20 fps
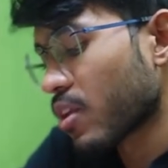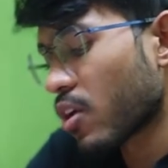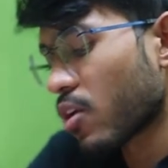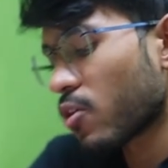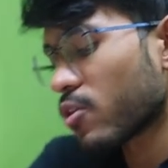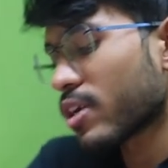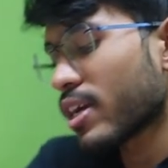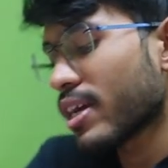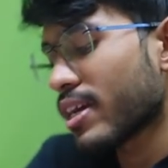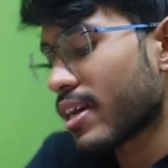
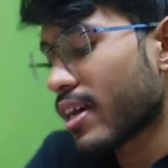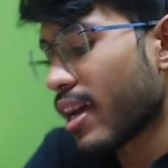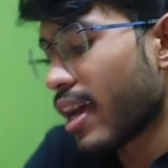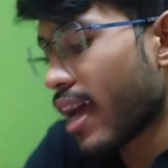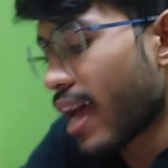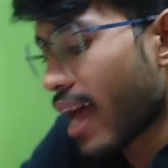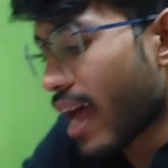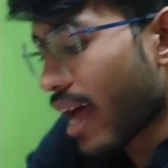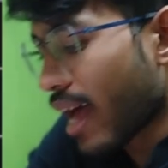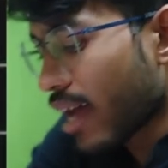Okay,
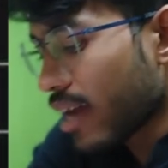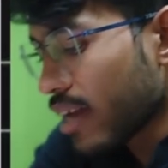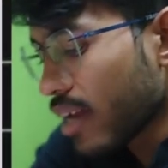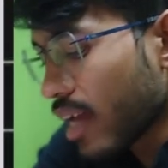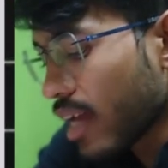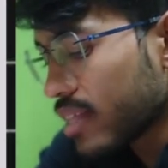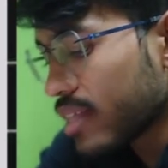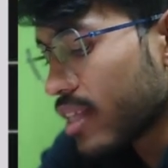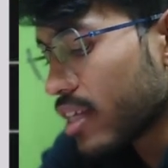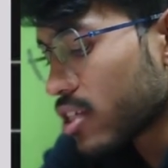and
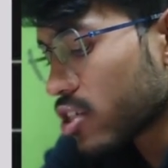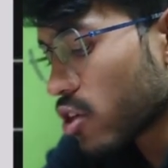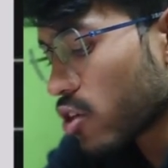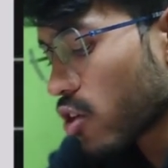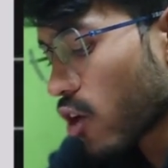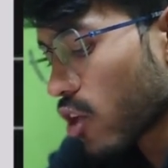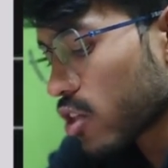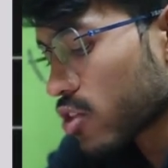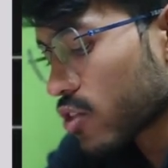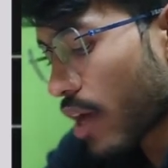this should
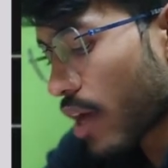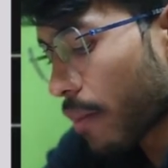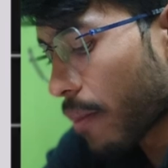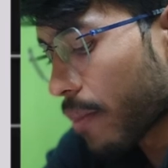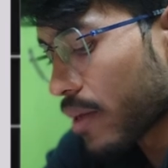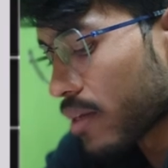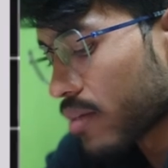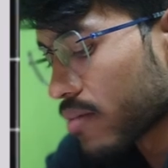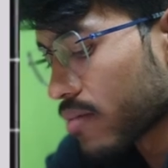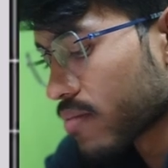also
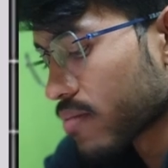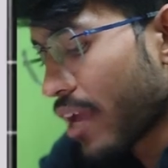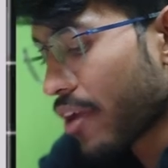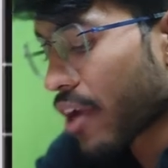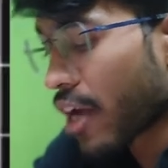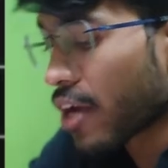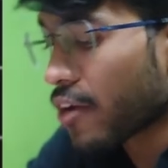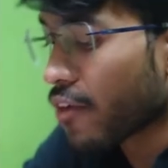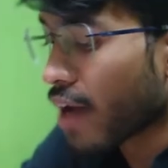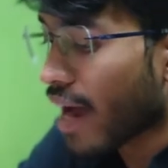happen. You
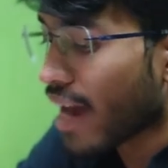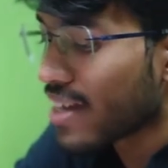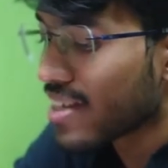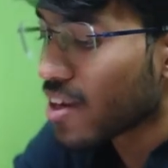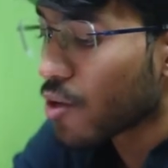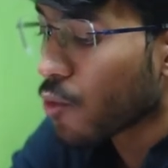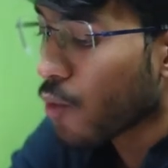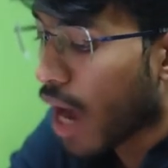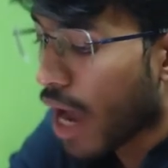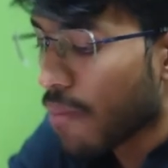can write
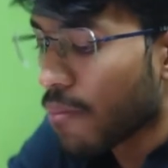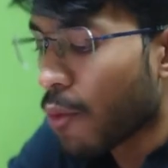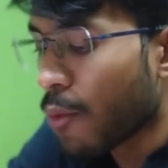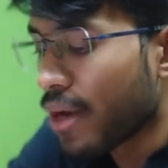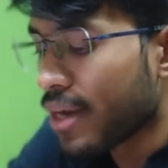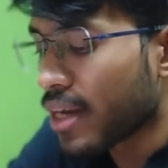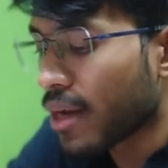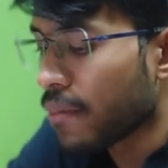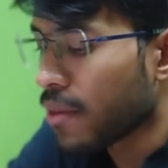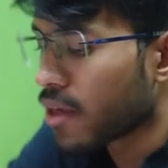the y
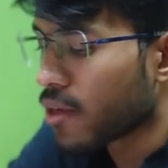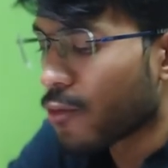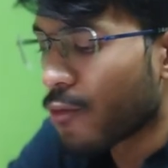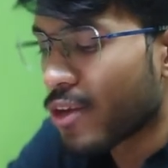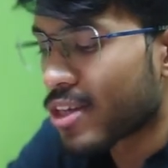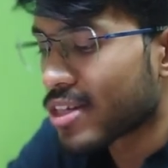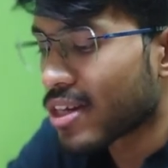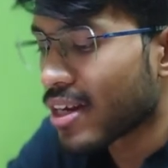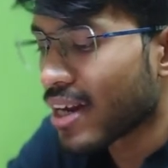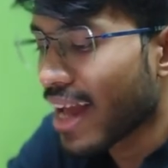momentum
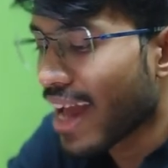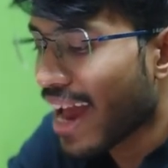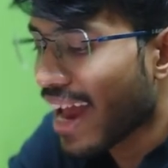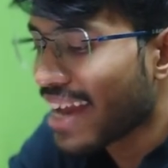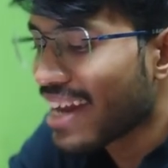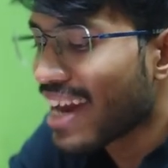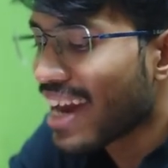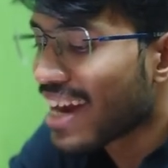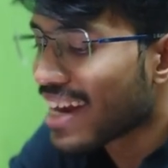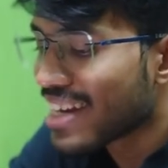equation
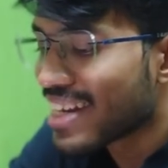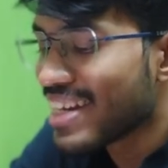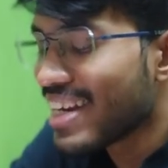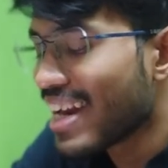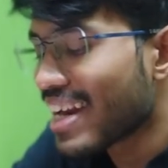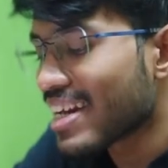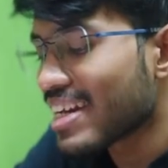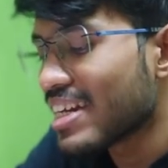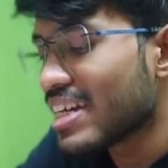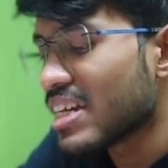and
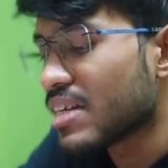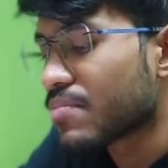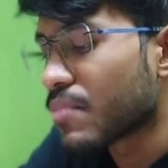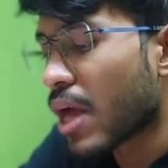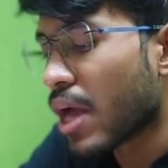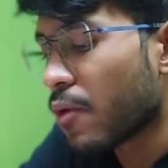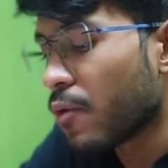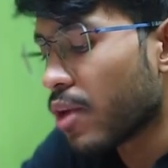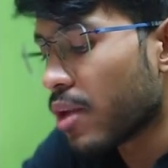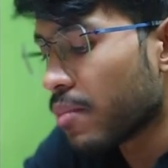directly
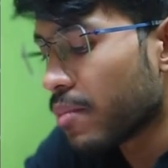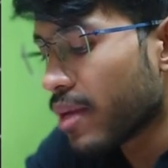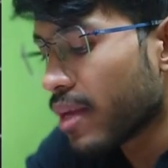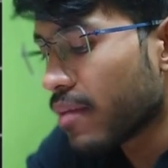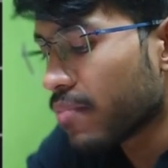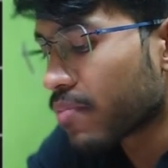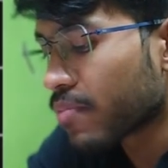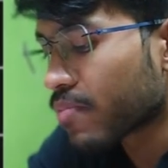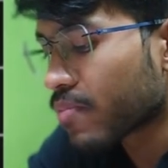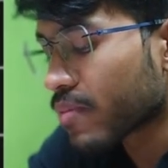you will
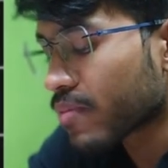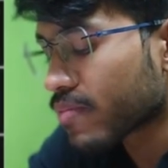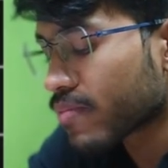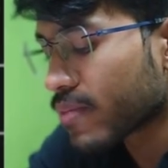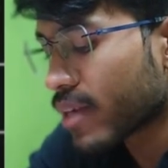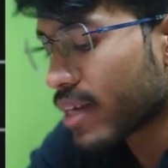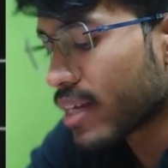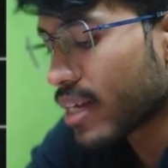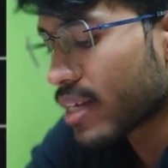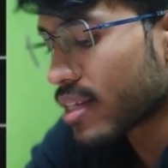be
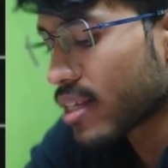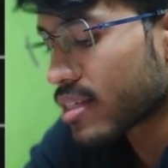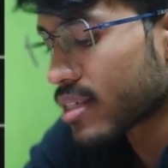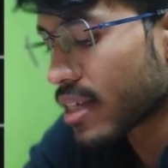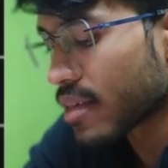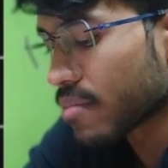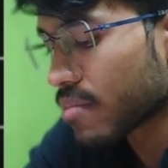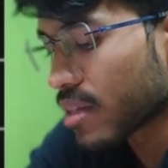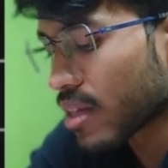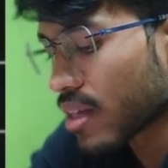getting the
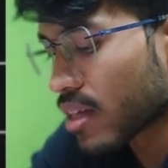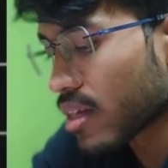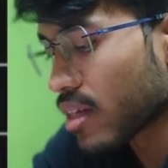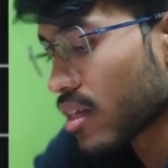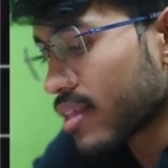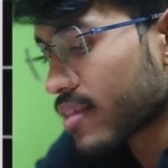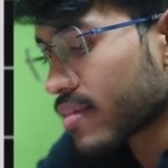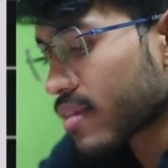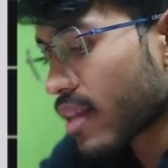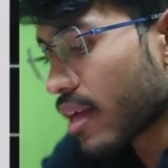same thing.
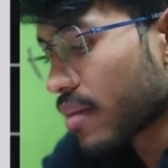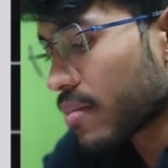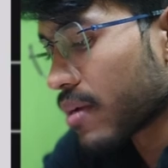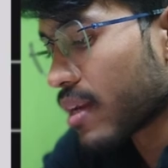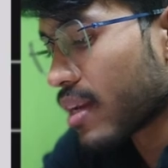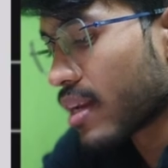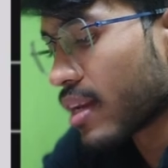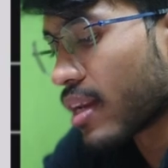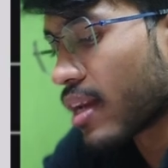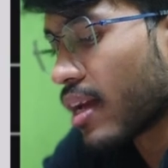
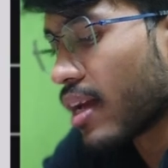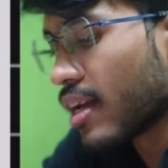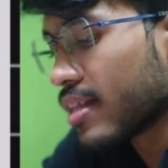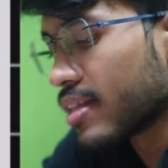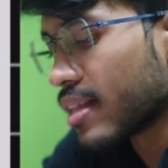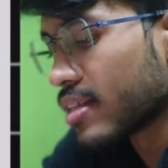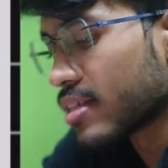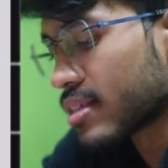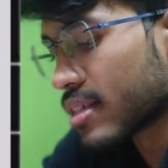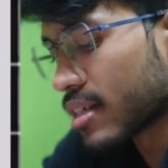
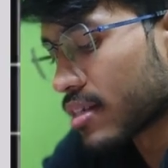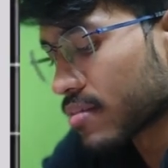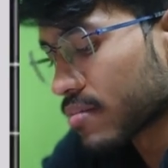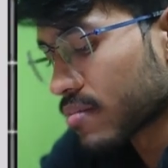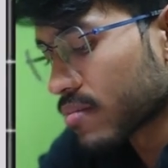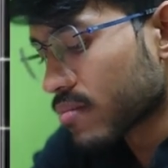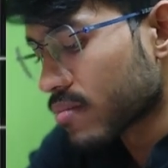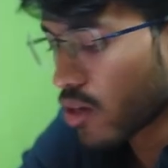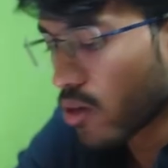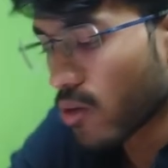This thing.
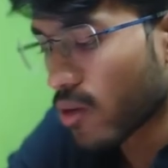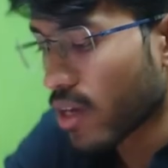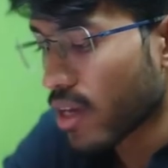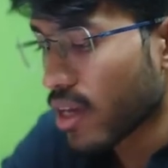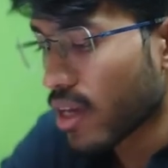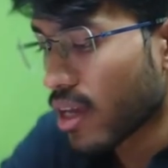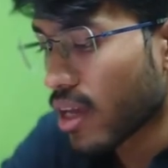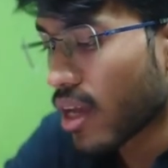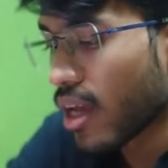Okay.